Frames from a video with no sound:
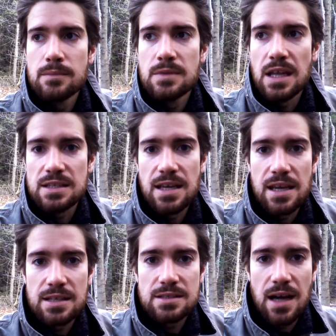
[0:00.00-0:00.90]
That
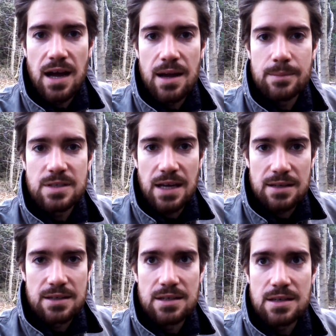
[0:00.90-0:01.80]
takes time,
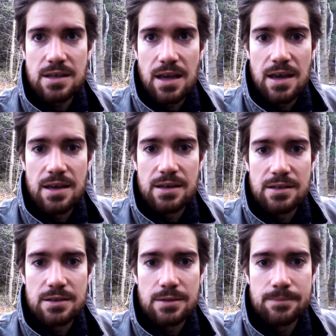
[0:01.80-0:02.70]
technique, and